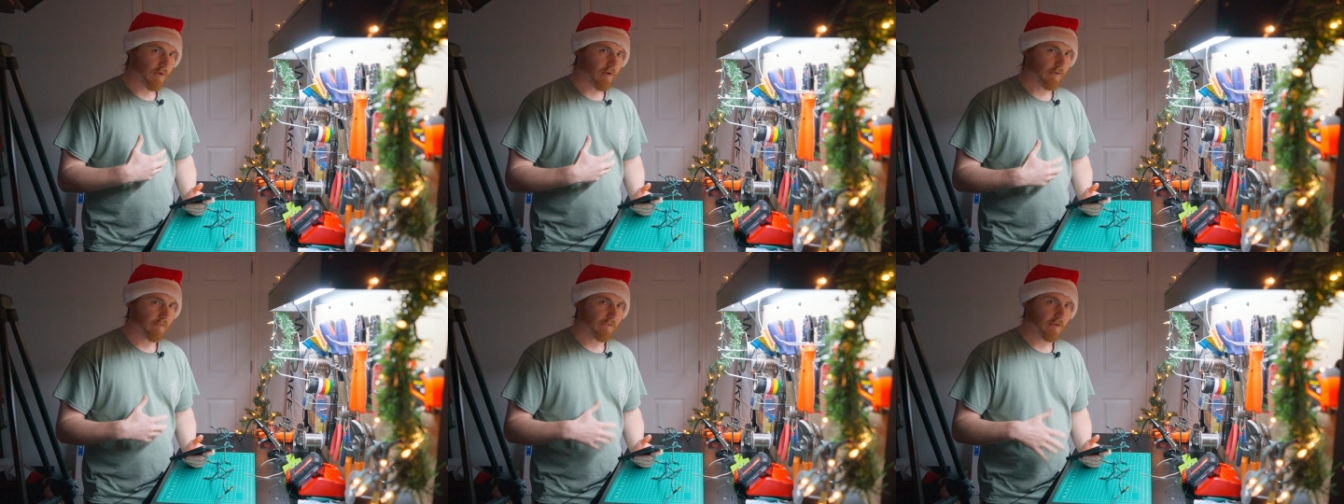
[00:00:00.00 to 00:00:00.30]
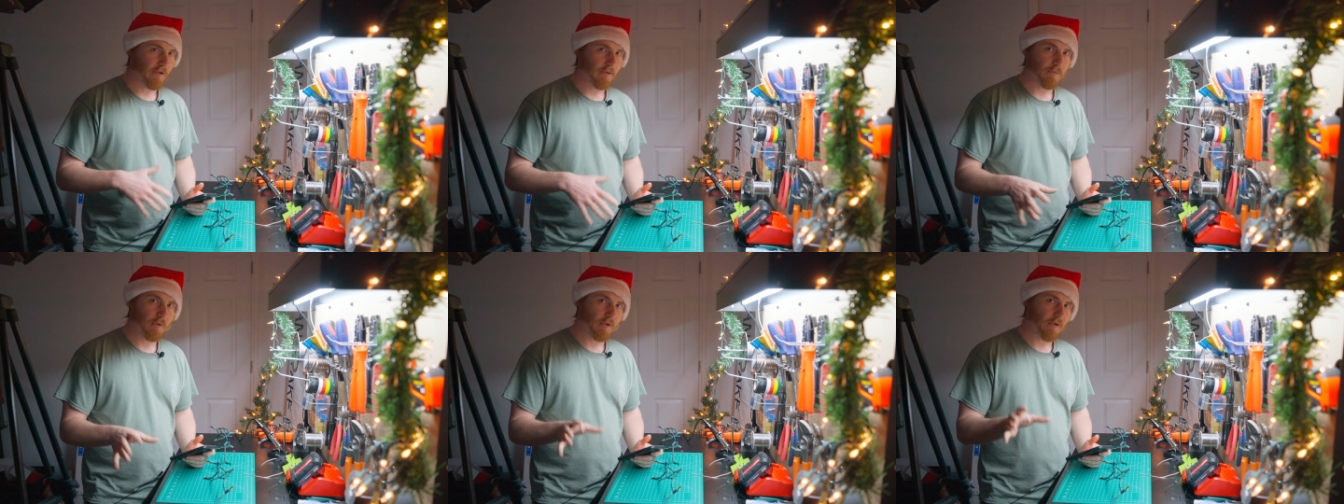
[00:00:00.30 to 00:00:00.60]
where I'm
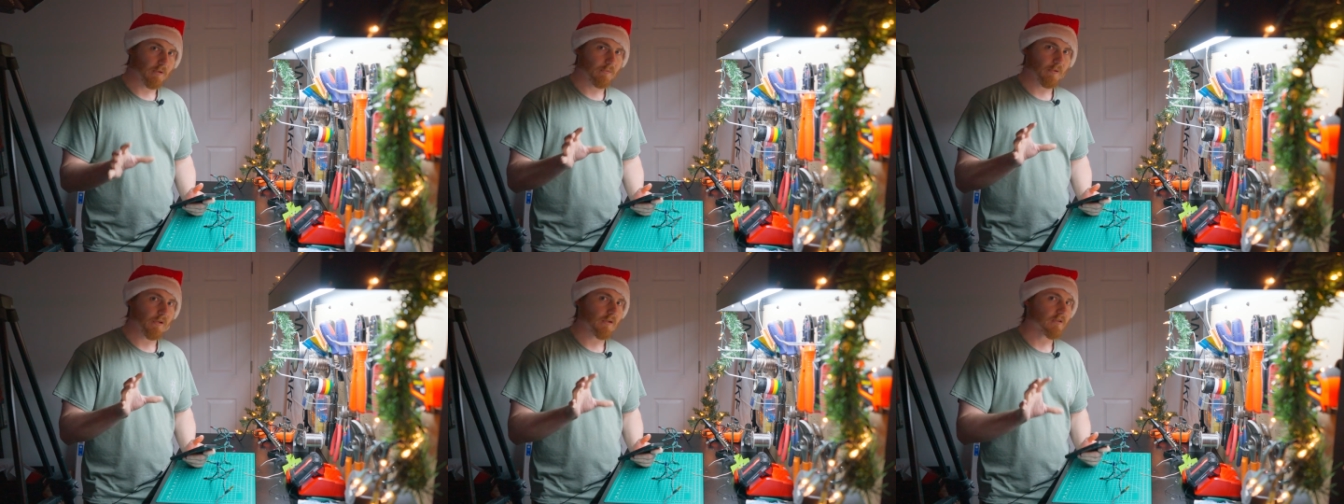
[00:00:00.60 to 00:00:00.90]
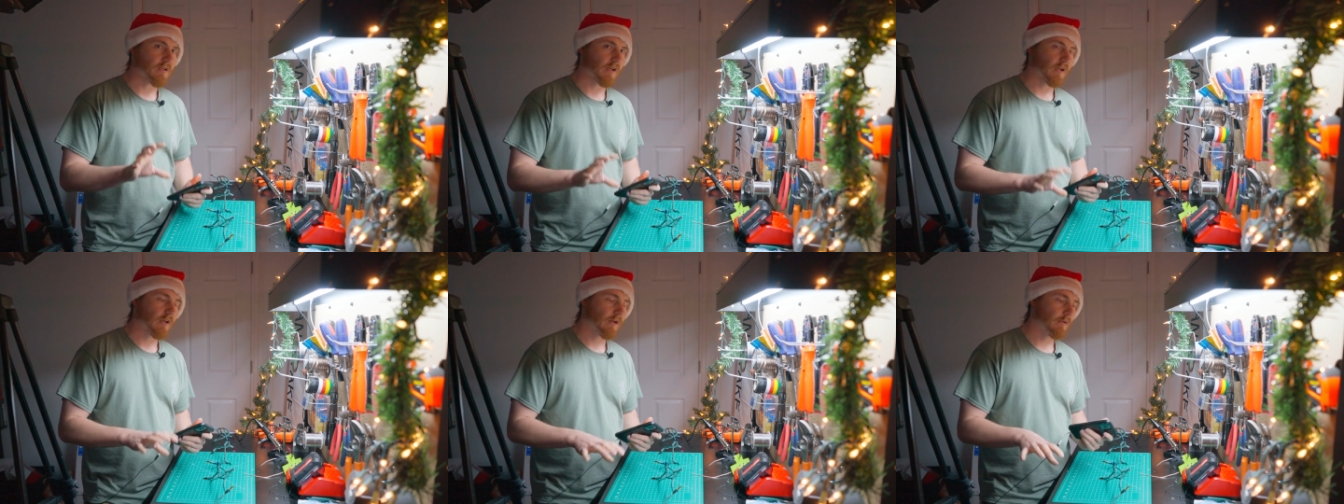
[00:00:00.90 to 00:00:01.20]
going to put it
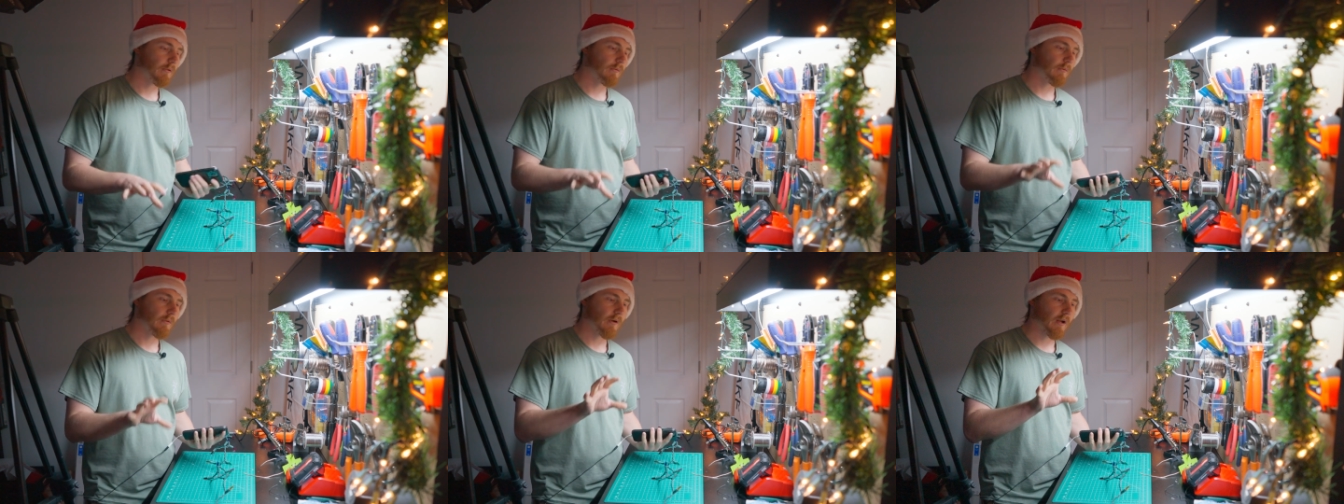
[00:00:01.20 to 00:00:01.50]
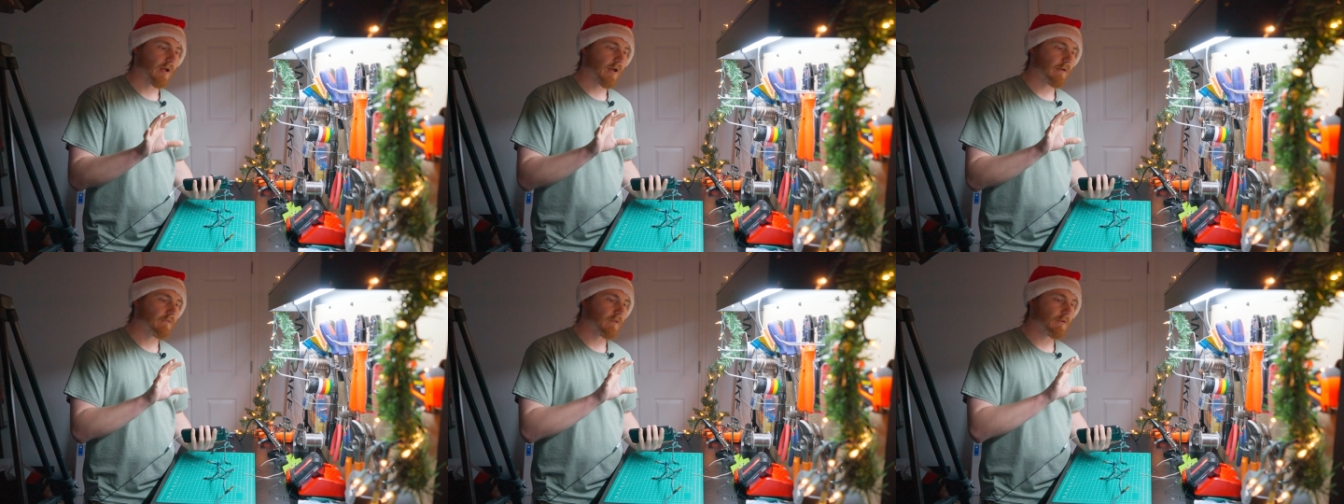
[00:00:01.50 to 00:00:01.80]
because I kind of
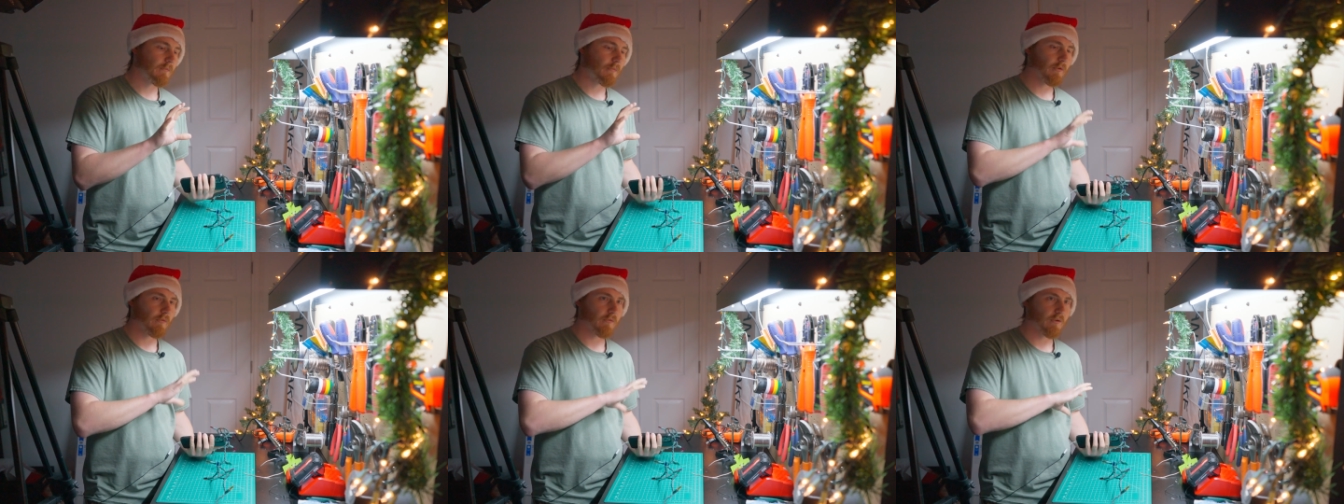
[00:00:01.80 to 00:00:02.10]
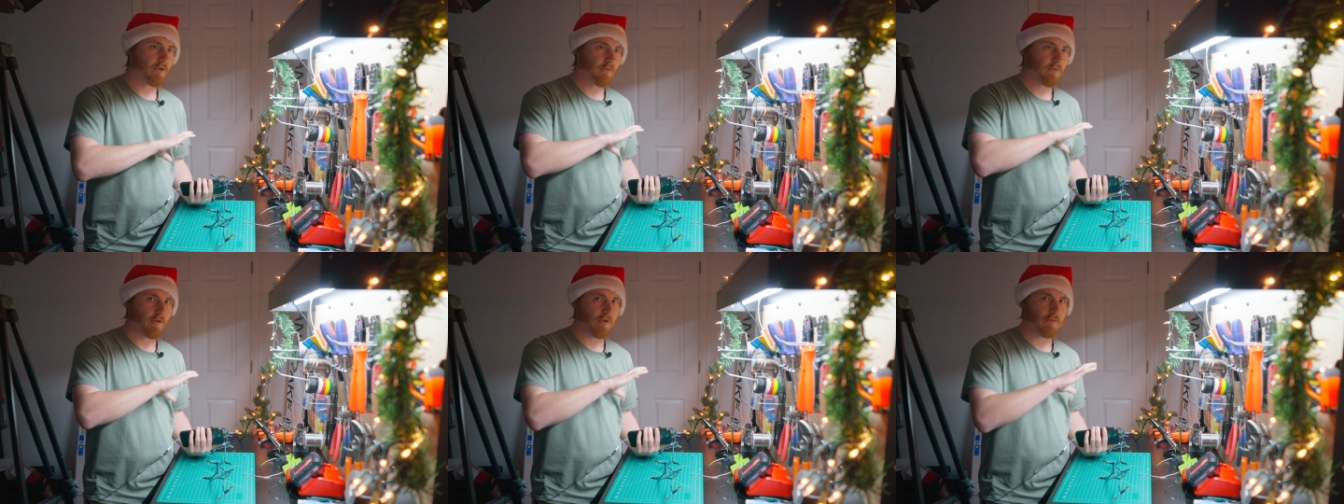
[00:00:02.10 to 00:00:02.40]
want to have the
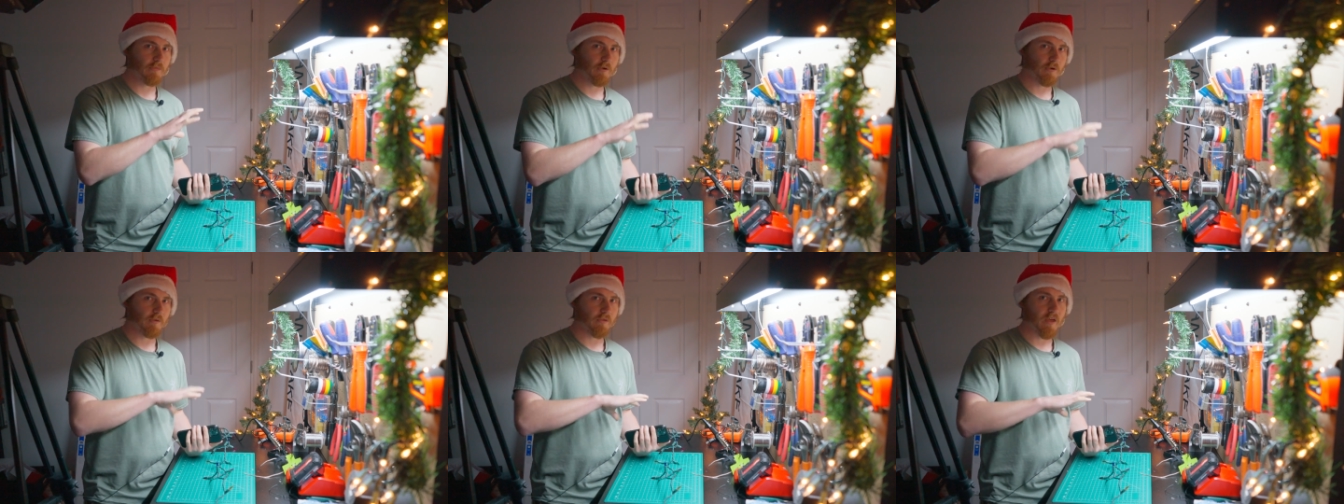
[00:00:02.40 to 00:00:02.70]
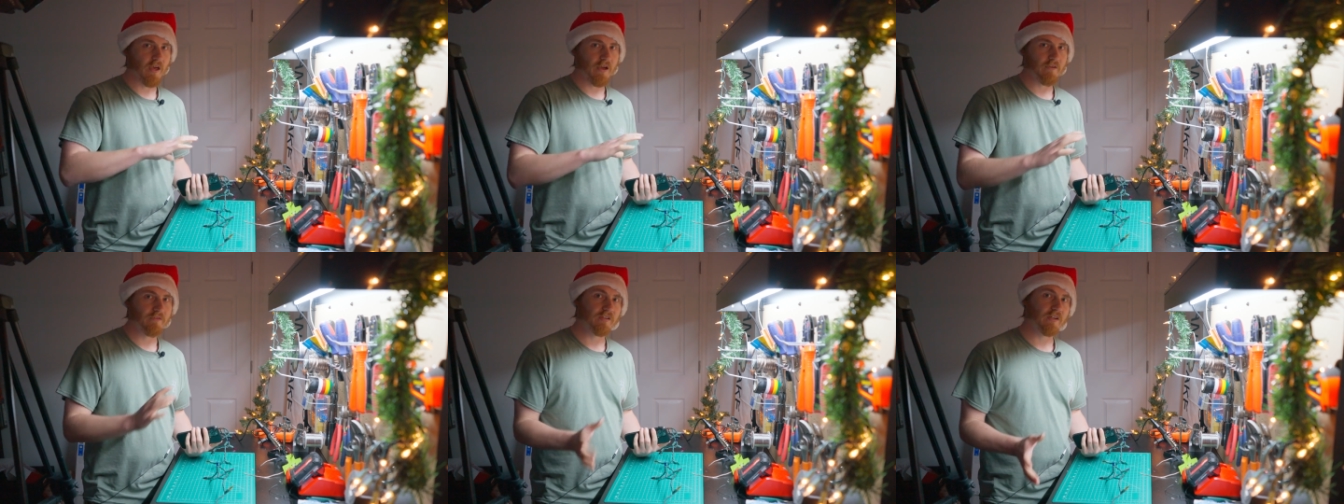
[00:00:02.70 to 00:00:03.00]
ability to work both
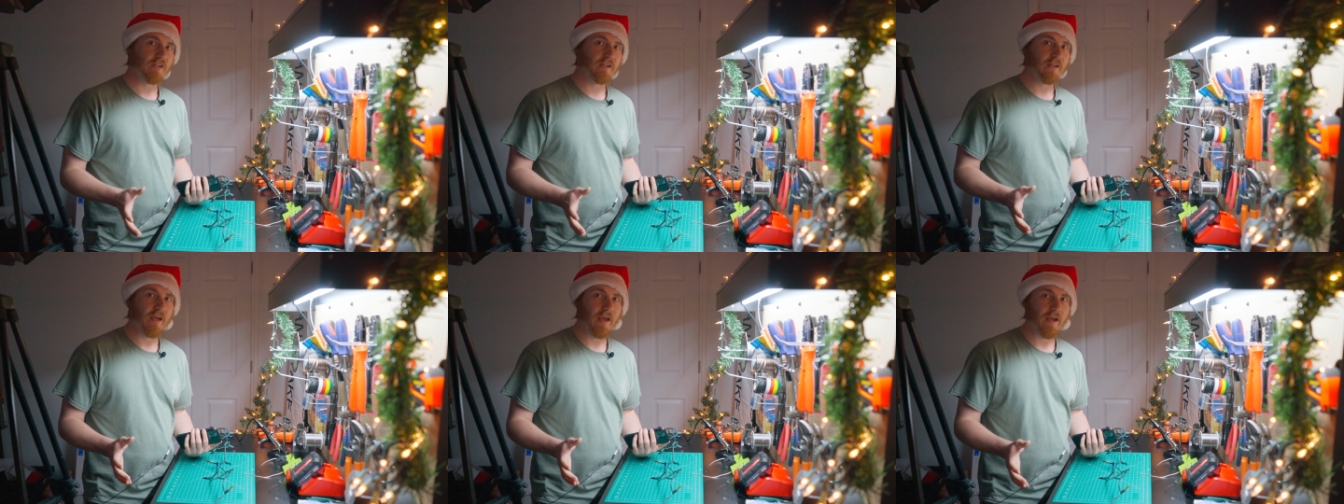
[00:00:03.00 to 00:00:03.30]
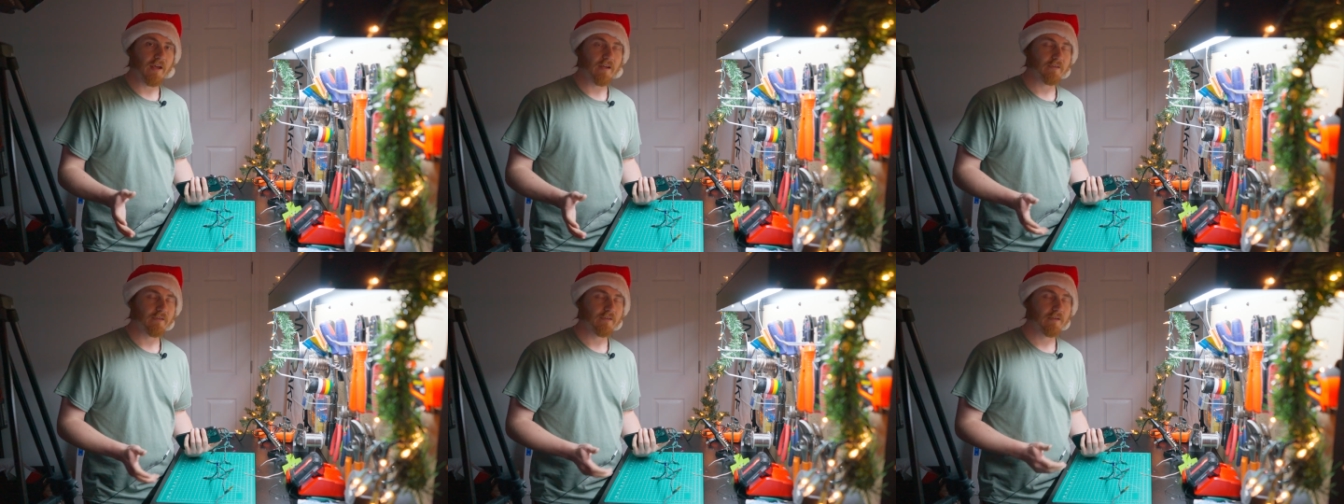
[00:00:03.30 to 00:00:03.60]
F T
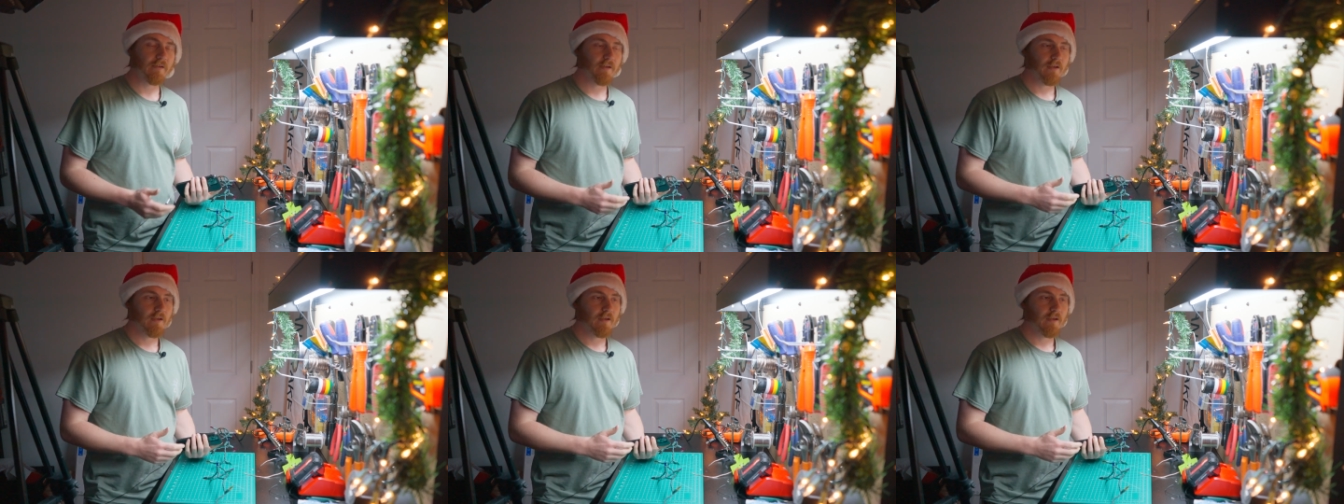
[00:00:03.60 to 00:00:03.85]
eight